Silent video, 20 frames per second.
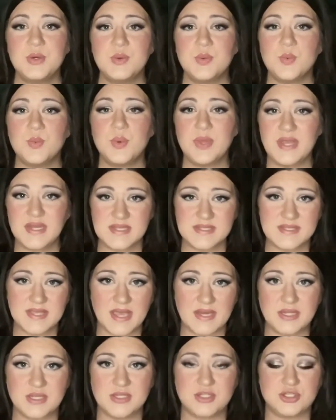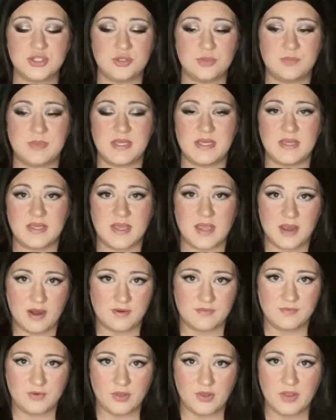we decided to be
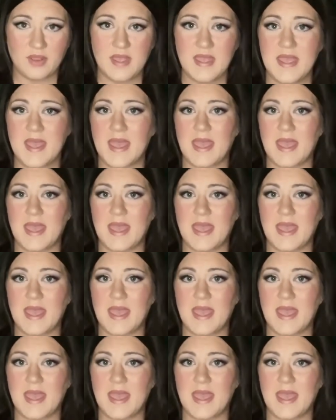careful